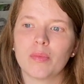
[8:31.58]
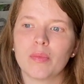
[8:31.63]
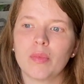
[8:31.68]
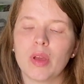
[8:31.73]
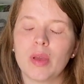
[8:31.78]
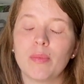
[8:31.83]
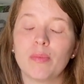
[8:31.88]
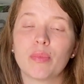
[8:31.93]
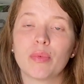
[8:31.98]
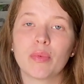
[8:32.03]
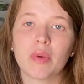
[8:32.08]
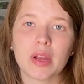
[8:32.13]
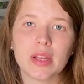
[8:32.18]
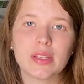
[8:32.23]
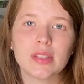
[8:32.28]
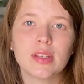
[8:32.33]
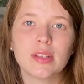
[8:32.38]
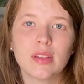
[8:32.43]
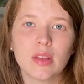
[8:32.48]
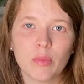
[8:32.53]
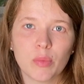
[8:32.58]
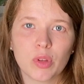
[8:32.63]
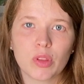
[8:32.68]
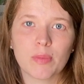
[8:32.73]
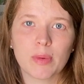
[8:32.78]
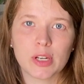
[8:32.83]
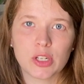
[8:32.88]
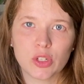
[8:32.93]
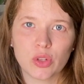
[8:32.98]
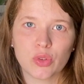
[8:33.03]
embracing them with
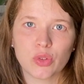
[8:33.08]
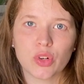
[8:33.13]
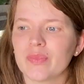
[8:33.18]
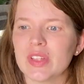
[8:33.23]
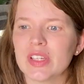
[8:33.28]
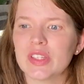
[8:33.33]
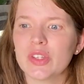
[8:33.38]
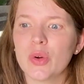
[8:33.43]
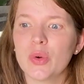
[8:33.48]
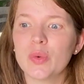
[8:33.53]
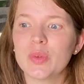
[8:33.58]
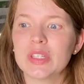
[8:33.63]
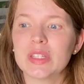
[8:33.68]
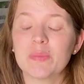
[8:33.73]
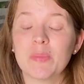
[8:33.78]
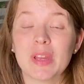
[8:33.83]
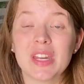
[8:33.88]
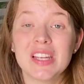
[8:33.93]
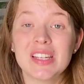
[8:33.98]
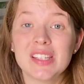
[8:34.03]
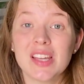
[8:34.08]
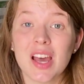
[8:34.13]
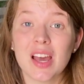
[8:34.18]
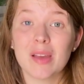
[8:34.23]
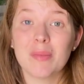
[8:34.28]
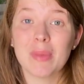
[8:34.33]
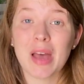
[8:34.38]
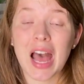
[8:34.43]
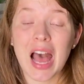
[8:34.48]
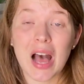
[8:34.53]
my children. So spending
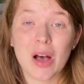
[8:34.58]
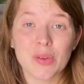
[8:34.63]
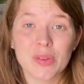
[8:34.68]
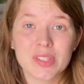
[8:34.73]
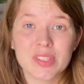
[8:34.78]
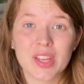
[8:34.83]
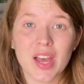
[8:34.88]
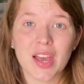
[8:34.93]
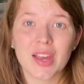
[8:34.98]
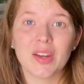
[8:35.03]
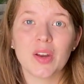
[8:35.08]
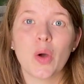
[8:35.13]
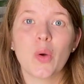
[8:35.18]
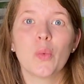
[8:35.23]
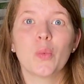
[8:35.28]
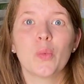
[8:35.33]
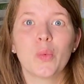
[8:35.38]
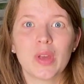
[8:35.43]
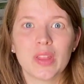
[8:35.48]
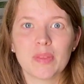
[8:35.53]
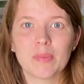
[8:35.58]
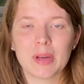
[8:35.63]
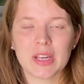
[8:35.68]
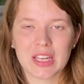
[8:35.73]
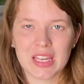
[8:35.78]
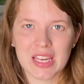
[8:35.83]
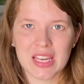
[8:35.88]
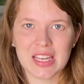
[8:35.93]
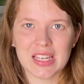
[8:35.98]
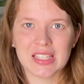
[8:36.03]
time outside with my
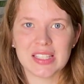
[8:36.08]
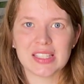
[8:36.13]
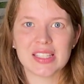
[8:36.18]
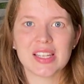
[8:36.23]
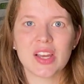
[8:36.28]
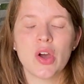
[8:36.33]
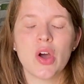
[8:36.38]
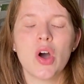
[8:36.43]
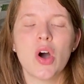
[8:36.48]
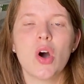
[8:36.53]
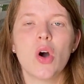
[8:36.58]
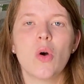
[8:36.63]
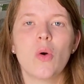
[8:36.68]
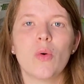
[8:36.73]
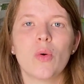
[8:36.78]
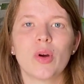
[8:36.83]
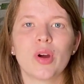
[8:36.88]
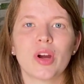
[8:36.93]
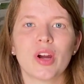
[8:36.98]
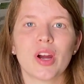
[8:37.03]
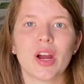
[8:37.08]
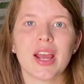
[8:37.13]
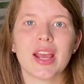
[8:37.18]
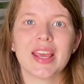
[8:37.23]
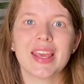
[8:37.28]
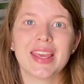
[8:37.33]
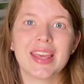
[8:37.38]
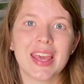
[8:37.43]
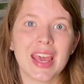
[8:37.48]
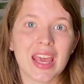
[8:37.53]
kids, or
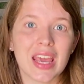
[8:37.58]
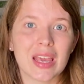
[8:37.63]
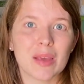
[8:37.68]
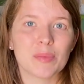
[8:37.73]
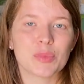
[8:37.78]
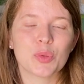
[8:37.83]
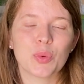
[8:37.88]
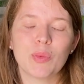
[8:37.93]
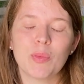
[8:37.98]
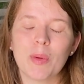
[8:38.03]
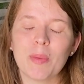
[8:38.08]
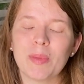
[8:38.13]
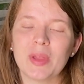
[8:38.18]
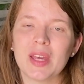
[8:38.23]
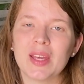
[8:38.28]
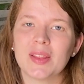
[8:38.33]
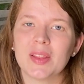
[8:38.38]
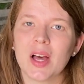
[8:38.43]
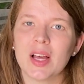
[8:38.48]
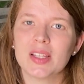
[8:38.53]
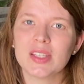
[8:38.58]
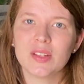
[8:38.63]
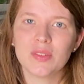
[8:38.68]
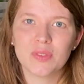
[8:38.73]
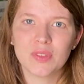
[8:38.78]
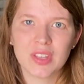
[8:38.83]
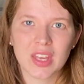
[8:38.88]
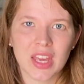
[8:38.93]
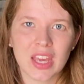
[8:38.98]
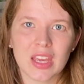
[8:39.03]
games. We've been playing lots
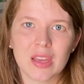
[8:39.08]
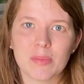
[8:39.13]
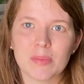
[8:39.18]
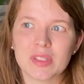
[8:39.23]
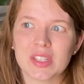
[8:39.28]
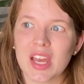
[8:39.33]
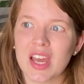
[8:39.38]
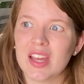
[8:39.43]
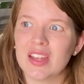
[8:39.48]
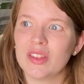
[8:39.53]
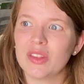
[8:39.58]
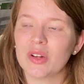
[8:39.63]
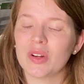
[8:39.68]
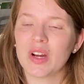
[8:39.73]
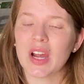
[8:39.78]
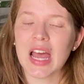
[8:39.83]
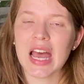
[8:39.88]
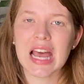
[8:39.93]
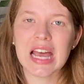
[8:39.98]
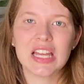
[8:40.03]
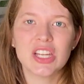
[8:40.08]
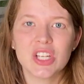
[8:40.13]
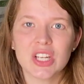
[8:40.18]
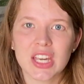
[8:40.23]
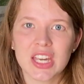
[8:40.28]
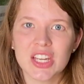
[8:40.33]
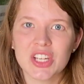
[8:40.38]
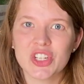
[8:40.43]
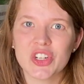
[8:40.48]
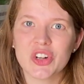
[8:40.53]
of games, and they're
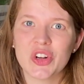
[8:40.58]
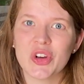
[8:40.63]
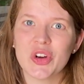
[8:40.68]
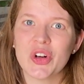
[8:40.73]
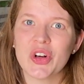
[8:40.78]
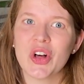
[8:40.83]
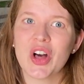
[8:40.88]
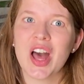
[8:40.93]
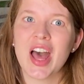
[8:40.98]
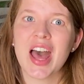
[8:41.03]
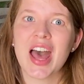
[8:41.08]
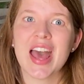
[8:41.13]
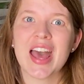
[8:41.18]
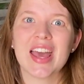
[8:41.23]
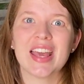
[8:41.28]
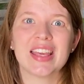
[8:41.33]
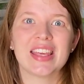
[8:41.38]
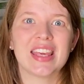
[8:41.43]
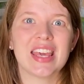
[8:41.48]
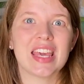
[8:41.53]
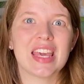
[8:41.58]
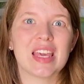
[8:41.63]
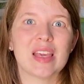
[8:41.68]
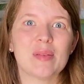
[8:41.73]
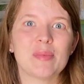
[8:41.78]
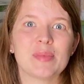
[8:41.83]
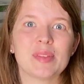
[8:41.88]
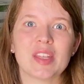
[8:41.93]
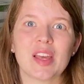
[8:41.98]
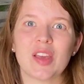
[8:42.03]
educational
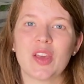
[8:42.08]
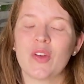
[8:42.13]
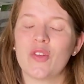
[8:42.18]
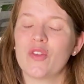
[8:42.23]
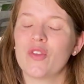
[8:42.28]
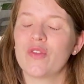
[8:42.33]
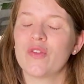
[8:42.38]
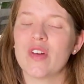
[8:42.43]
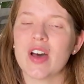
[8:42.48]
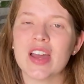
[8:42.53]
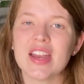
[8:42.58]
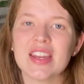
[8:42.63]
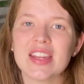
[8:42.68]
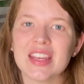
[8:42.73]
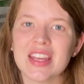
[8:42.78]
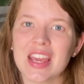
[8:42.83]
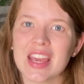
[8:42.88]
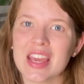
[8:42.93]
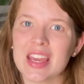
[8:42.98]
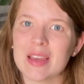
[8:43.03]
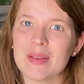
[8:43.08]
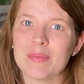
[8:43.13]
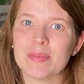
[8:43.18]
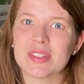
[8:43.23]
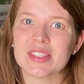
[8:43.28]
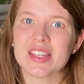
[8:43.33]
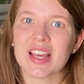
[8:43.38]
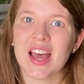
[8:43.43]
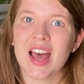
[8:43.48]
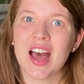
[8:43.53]
games, fun
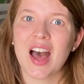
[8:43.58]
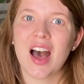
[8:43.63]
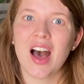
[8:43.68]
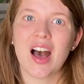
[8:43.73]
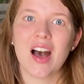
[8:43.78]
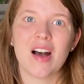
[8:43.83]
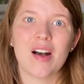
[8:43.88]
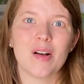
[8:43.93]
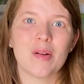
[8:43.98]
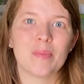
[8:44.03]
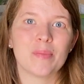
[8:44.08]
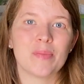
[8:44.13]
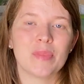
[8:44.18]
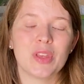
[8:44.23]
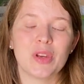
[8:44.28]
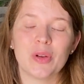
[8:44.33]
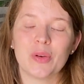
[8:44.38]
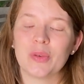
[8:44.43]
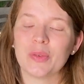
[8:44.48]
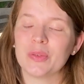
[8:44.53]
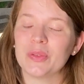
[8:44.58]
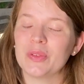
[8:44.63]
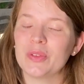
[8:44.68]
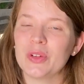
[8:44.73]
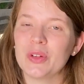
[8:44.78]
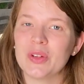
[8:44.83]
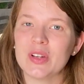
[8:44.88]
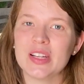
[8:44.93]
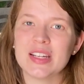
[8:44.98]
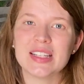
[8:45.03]
games,
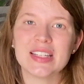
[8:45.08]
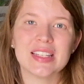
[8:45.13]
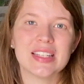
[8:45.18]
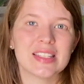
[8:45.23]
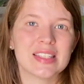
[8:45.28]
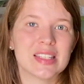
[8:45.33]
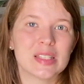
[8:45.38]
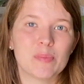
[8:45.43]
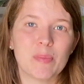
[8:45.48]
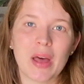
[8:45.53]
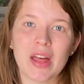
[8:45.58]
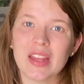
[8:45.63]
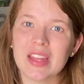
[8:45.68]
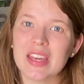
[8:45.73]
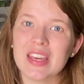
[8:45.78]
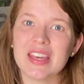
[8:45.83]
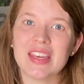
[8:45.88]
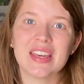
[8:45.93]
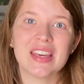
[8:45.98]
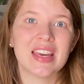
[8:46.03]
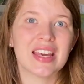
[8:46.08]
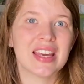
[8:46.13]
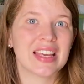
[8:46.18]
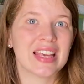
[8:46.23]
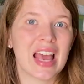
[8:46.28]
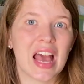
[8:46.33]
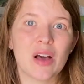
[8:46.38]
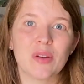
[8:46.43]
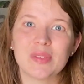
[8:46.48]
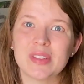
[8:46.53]
learning spelling,
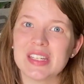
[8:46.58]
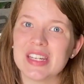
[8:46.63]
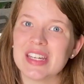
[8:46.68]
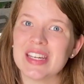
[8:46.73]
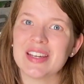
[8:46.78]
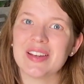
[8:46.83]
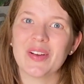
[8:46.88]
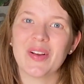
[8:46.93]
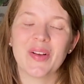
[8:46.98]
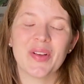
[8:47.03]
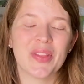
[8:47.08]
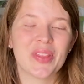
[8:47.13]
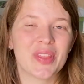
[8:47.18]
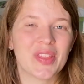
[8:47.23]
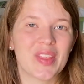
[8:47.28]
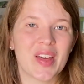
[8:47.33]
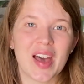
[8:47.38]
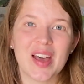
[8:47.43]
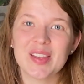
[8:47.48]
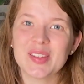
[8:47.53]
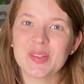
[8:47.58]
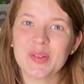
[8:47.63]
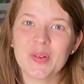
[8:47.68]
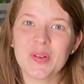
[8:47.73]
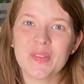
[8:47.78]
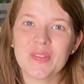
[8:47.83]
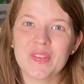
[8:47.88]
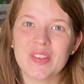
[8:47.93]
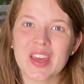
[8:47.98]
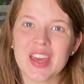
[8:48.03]
counting, that sort
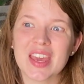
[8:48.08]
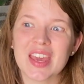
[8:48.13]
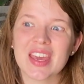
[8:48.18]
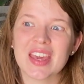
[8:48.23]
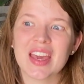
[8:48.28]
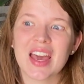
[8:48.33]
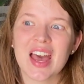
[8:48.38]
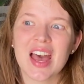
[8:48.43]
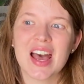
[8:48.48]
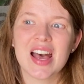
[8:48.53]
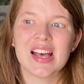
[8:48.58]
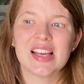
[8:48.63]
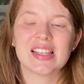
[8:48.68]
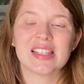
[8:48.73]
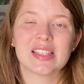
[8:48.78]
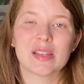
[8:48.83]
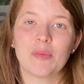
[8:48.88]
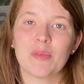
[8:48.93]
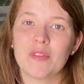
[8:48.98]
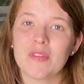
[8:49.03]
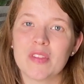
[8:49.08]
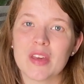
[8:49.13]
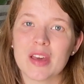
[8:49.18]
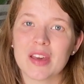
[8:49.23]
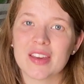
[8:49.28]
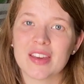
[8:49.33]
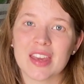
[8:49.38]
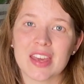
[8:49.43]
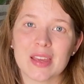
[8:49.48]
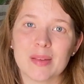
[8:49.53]
of thing. Some of the
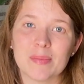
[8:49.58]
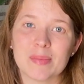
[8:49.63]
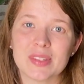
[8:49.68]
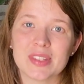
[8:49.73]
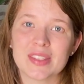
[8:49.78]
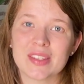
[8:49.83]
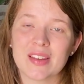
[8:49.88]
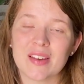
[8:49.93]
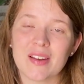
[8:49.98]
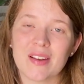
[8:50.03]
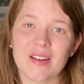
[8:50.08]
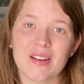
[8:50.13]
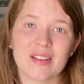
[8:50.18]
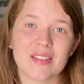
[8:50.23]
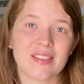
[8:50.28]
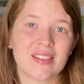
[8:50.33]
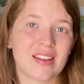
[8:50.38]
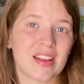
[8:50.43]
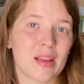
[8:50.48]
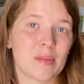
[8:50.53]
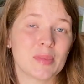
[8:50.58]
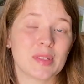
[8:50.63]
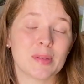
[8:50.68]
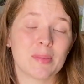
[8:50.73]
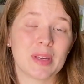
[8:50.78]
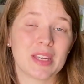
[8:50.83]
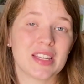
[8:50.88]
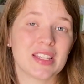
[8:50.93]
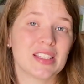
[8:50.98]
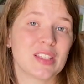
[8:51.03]
games are games that my
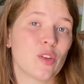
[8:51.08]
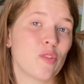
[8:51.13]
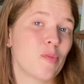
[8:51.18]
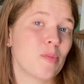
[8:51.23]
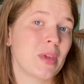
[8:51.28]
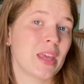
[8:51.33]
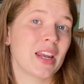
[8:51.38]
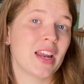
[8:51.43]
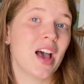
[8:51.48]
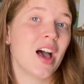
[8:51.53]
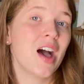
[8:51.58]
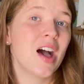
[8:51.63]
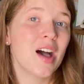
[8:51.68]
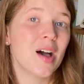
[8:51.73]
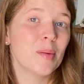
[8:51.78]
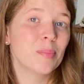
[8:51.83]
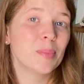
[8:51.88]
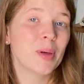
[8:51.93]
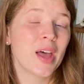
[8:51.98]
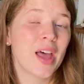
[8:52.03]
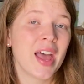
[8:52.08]
kids have made up,